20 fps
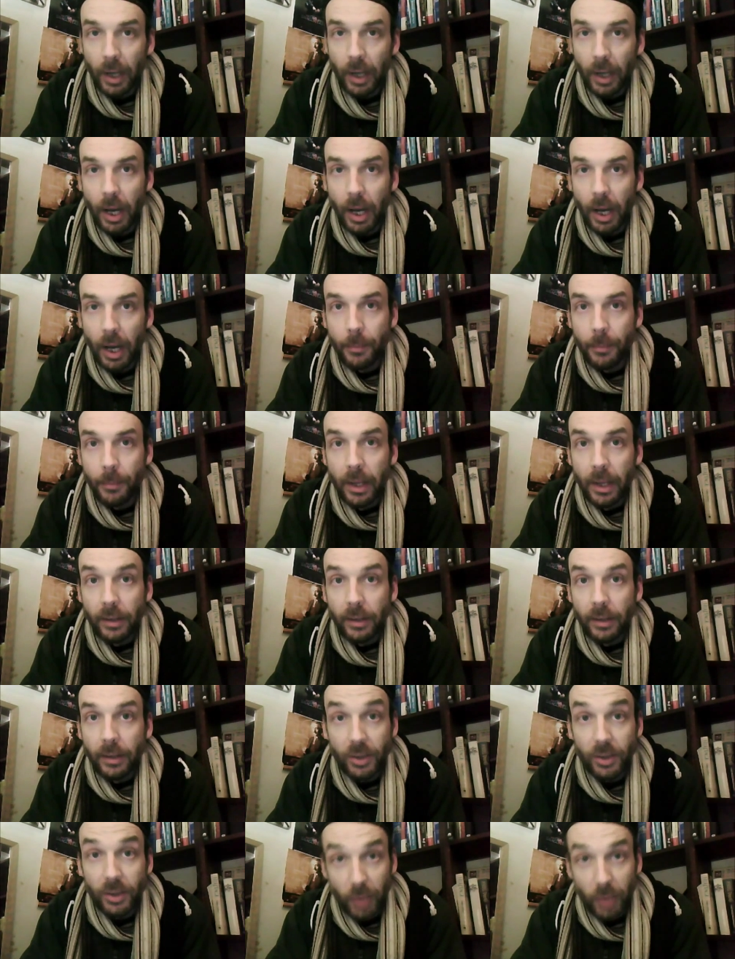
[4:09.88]
Um,
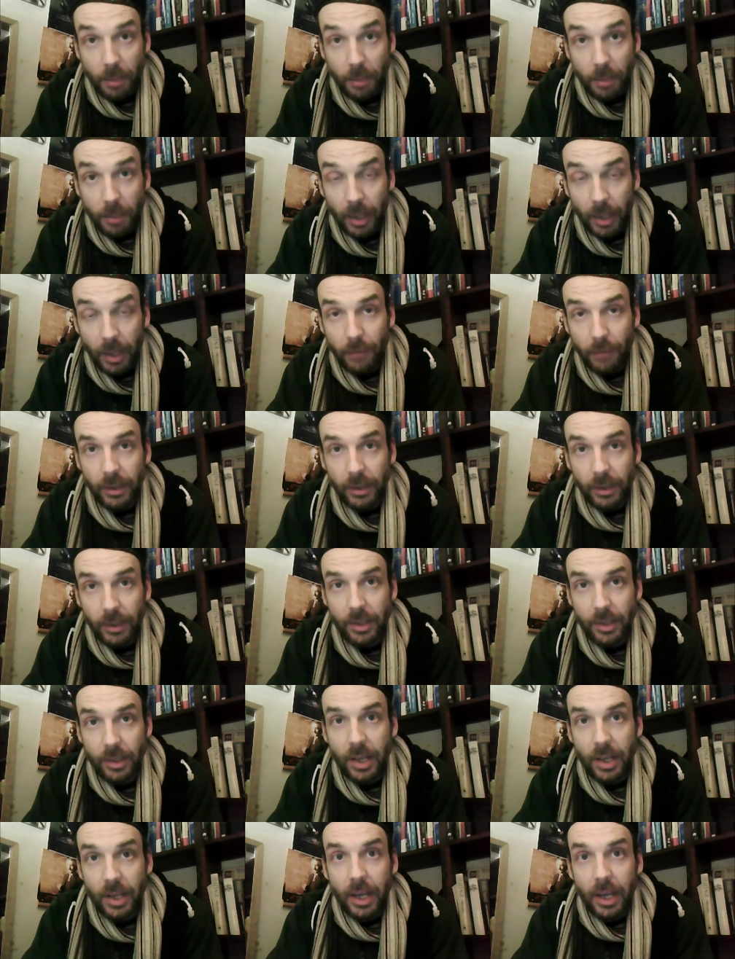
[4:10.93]
the screenplay for
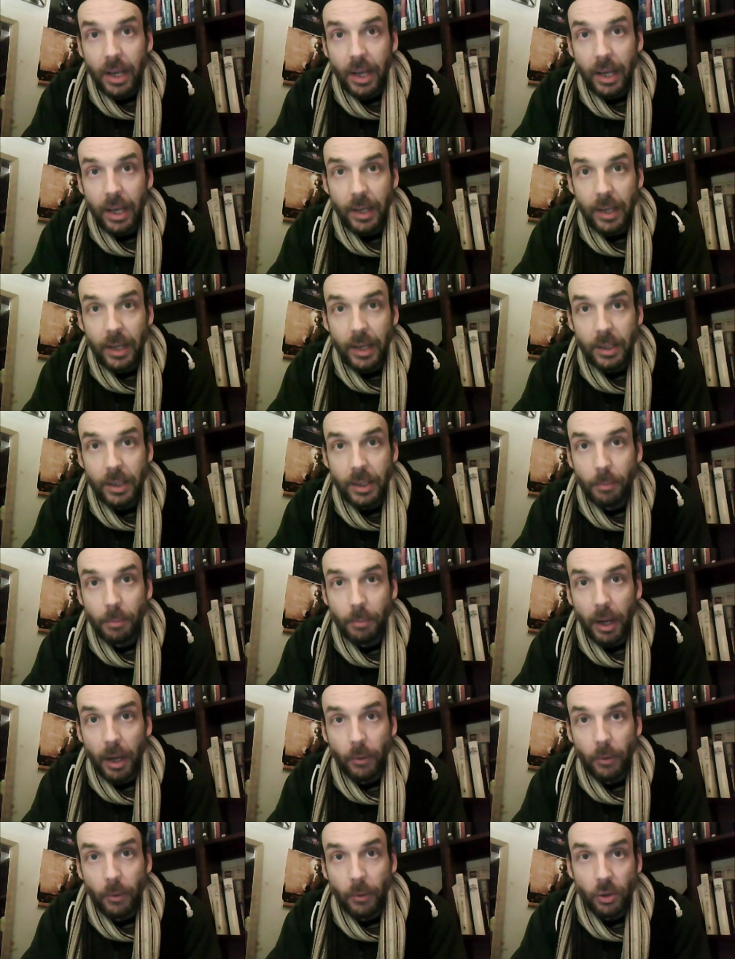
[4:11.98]
this is
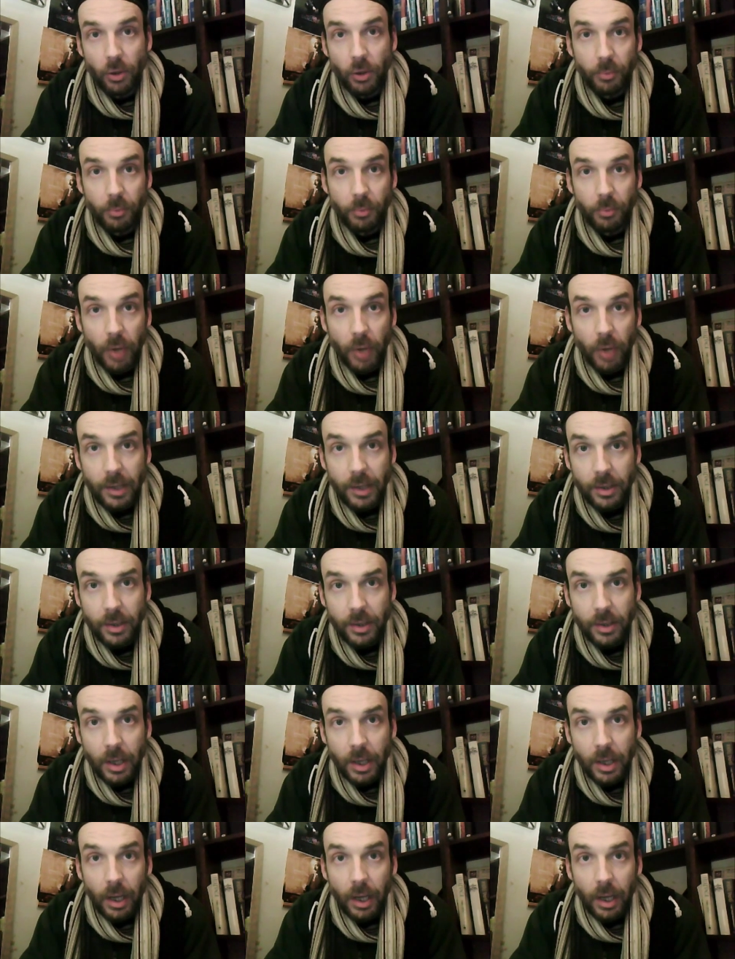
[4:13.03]
by Richard
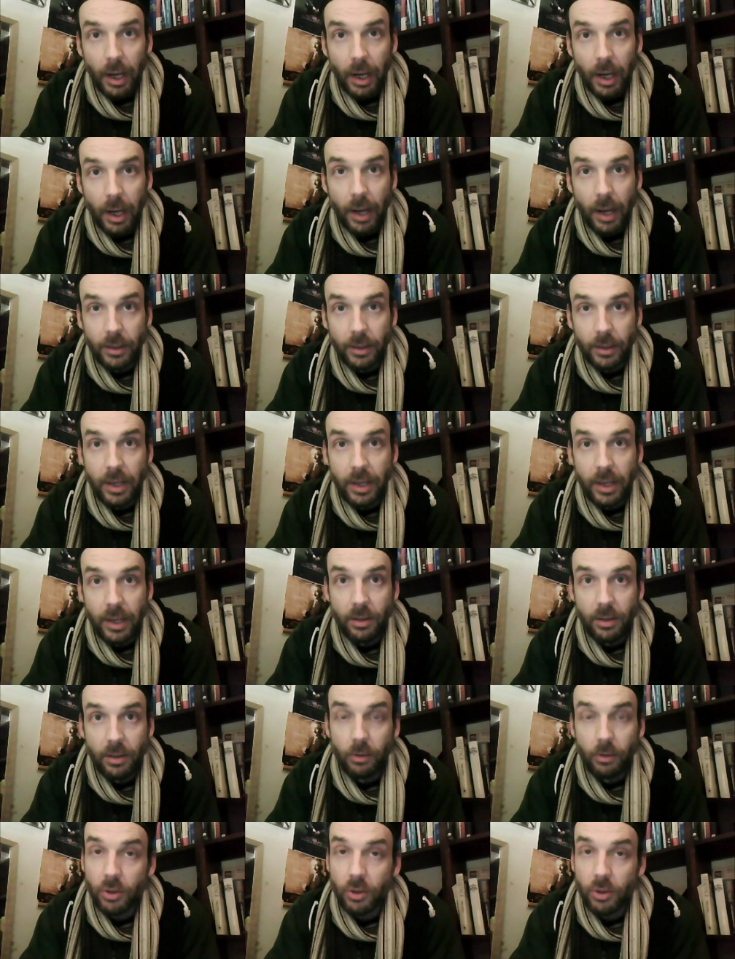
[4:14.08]
Price. Uh,
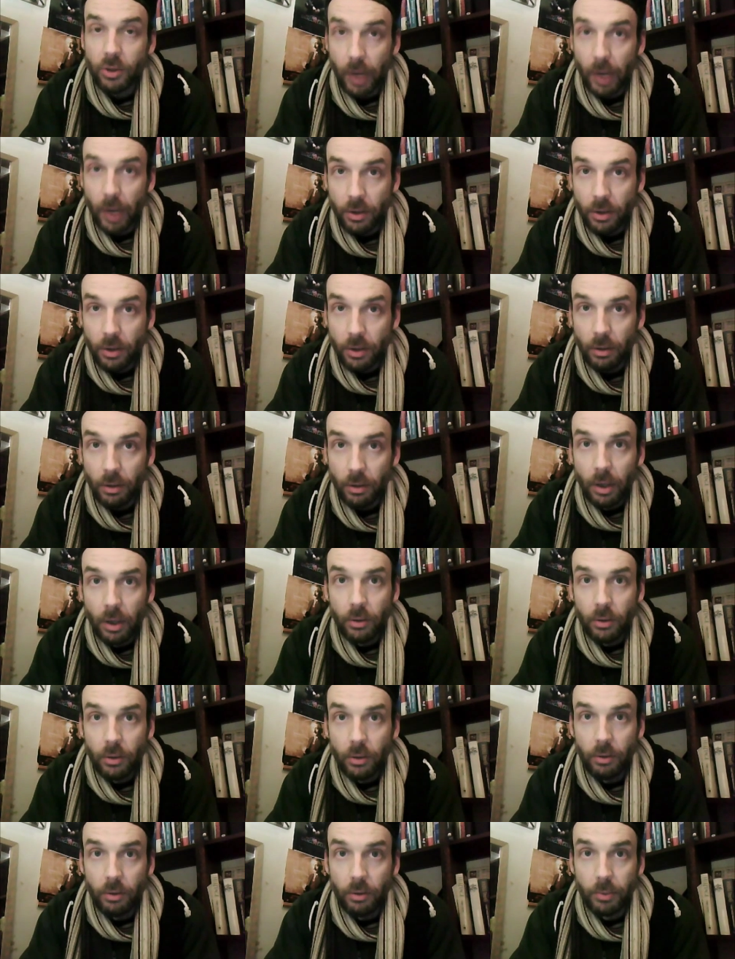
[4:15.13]
he's no stranger
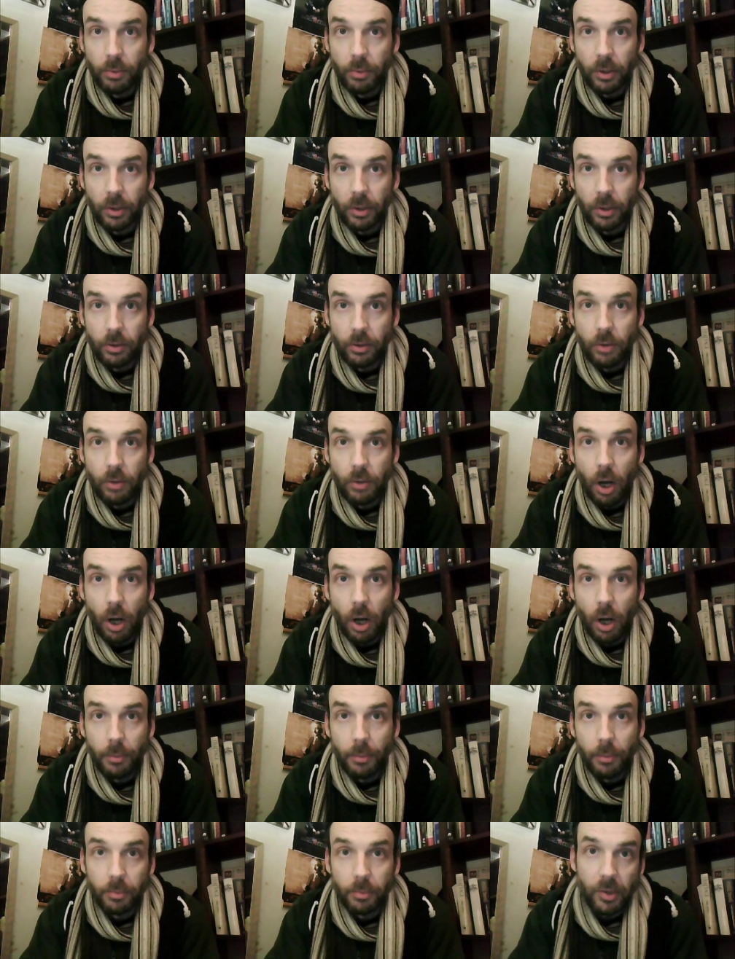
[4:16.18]
to to
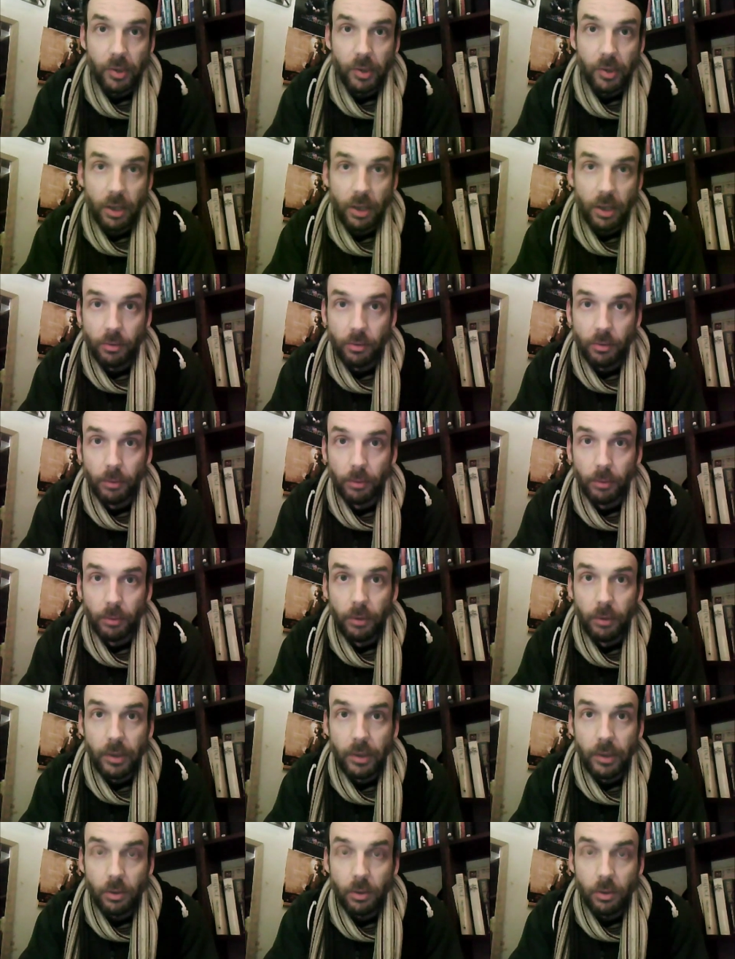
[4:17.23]
cop procedural
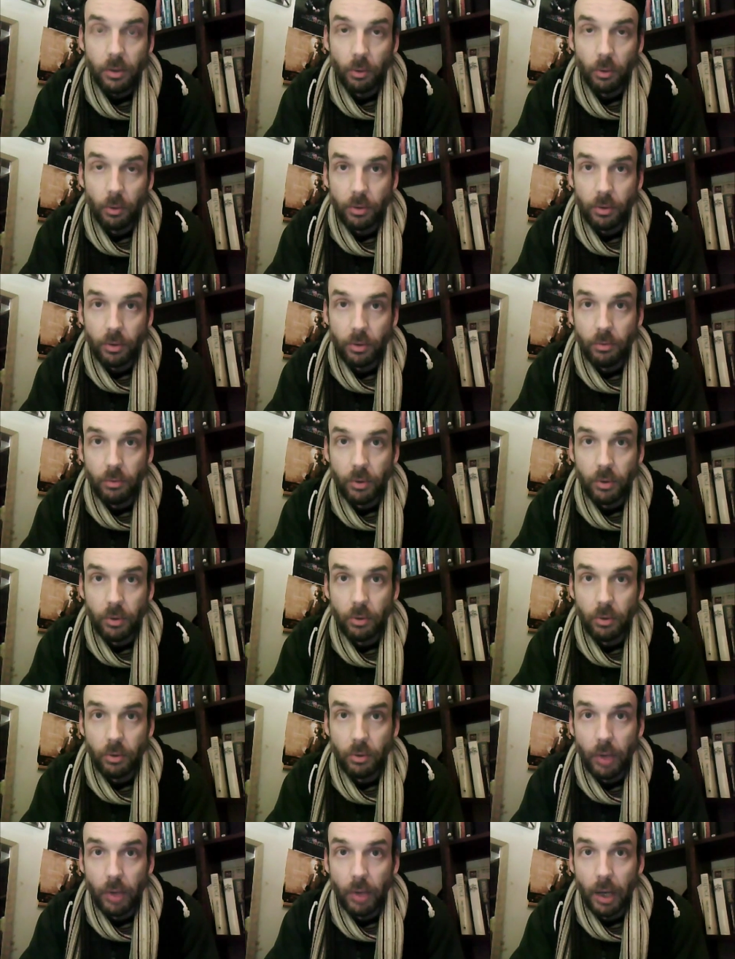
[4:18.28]
movies or to
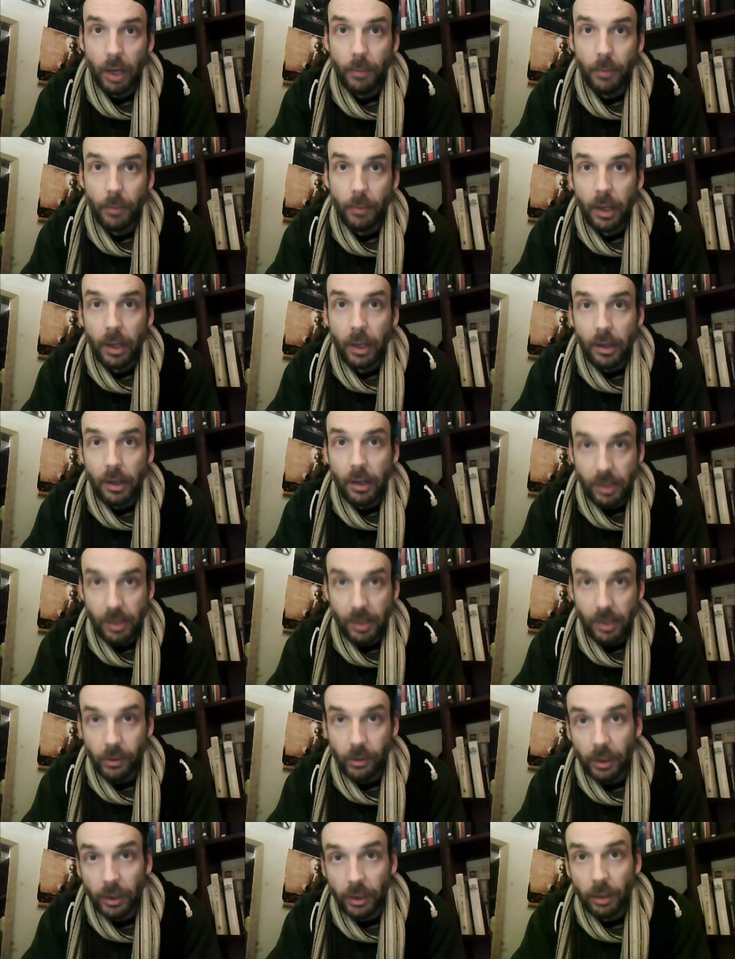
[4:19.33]
to um,
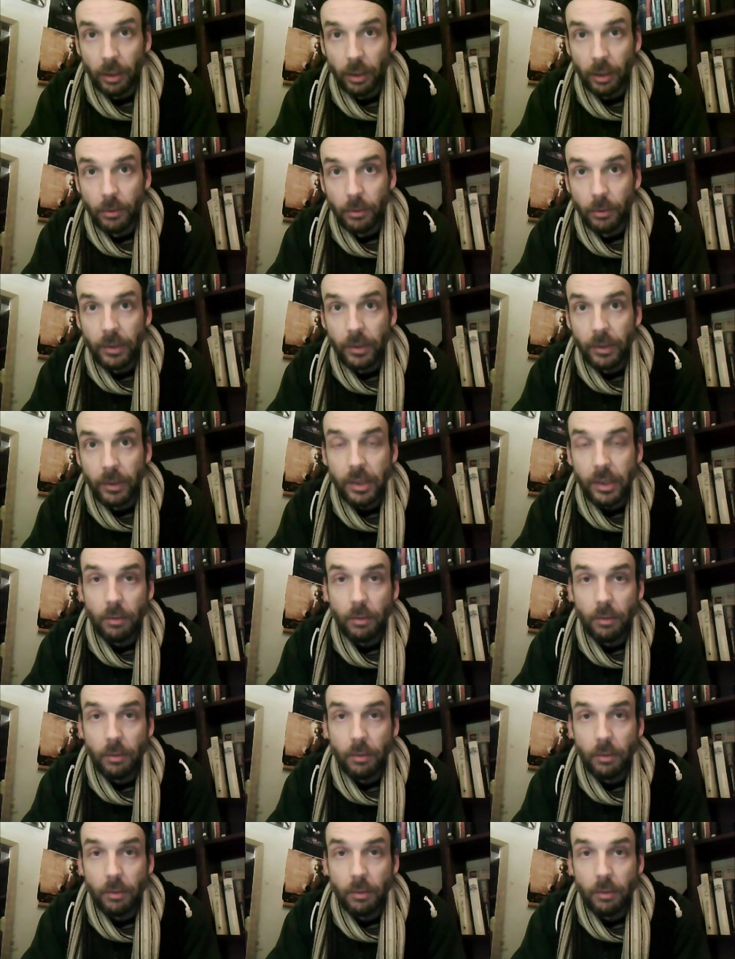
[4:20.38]
serial killer movies.